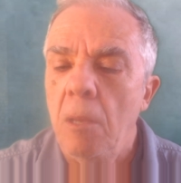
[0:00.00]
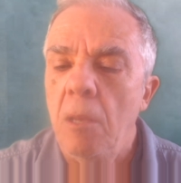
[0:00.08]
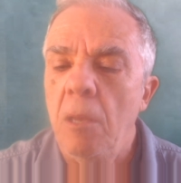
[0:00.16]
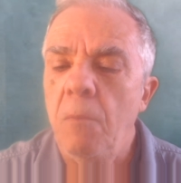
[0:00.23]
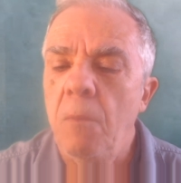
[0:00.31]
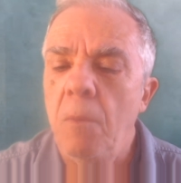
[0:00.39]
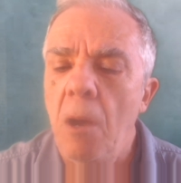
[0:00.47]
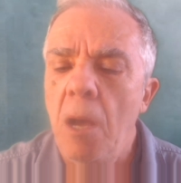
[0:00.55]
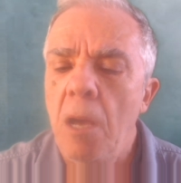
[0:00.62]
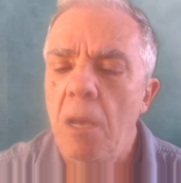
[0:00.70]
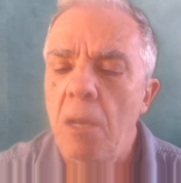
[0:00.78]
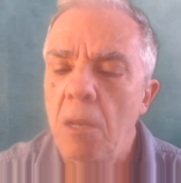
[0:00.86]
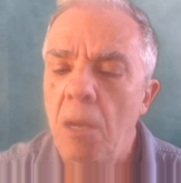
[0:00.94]
If
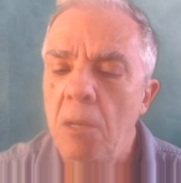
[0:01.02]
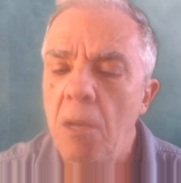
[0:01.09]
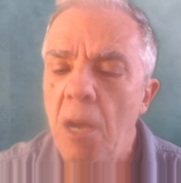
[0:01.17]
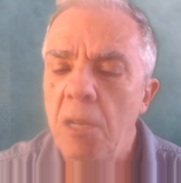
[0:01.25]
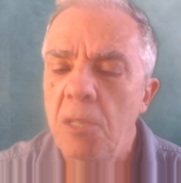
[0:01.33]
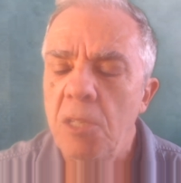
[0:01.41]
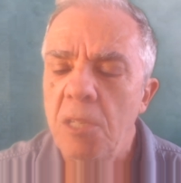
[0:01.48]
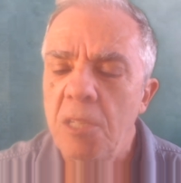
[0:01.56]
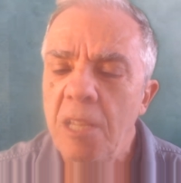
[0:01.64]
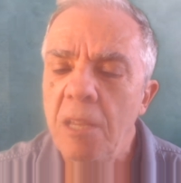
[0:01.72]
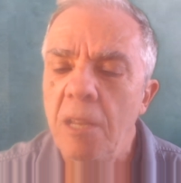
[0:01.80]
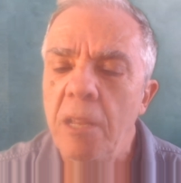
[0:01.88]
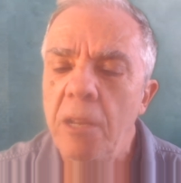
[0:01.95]
God, a God is a
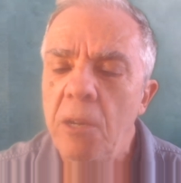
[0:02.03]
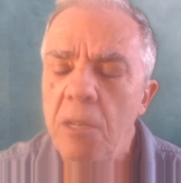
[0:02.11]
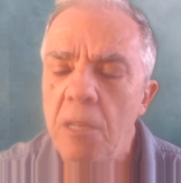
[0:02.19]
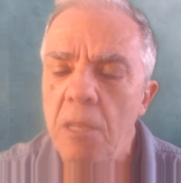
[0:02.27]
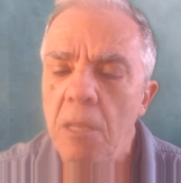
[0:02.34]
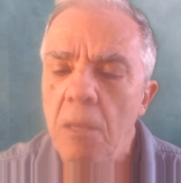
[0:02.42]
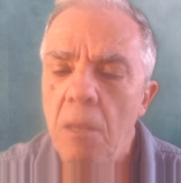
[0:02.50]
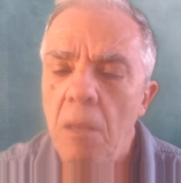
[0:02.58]
singularity,